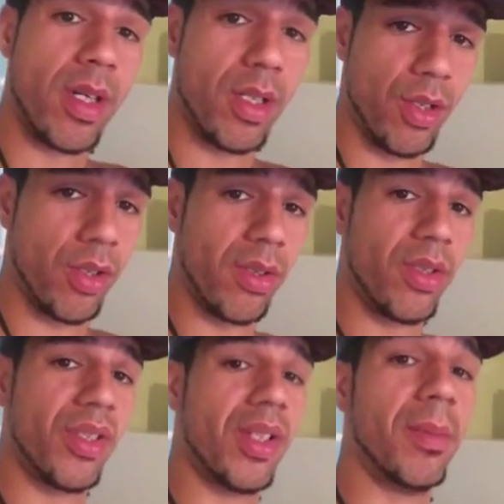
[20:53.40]
to show
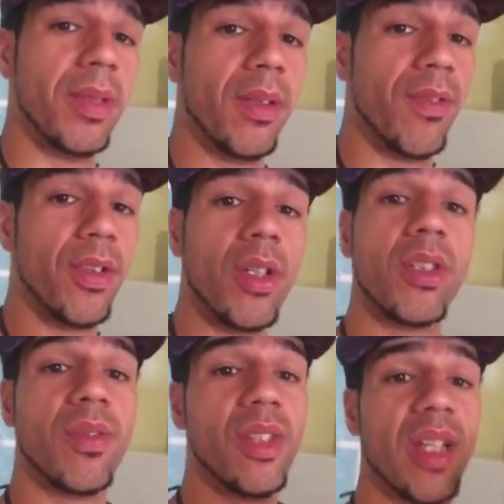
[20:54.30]
you something for
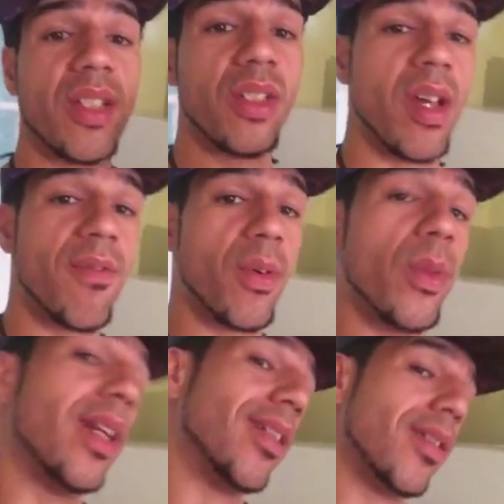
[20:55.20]
those of you that suffer
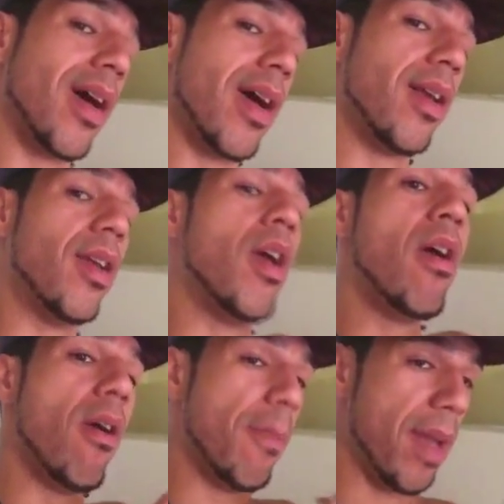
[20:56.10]
with anxiety
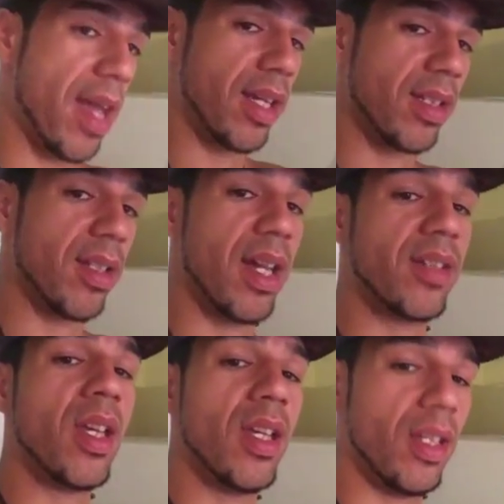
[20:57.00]
or panic
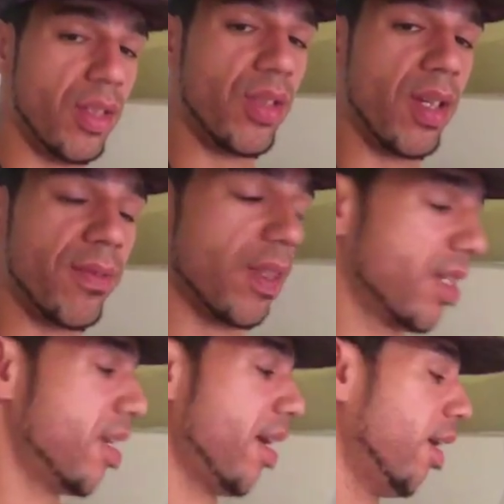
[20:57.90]
attacks and stuff
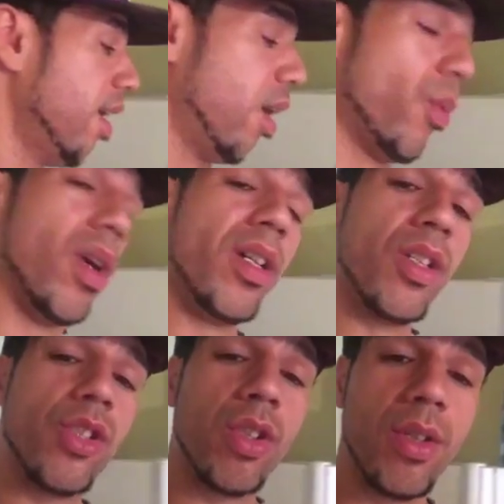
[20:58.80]
like that. I wanted
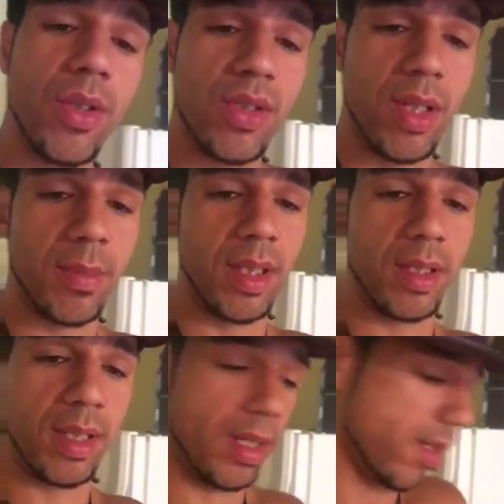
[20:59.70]
to show you
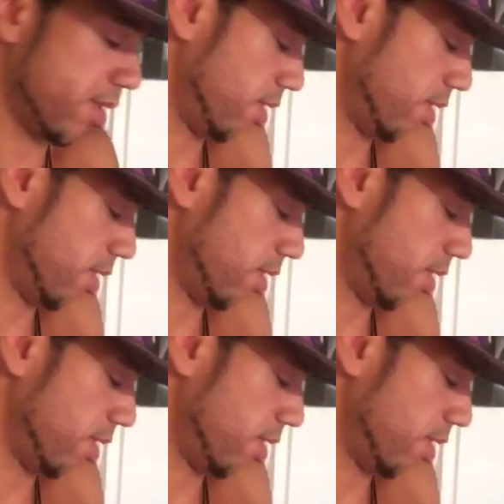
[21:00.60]
something that, a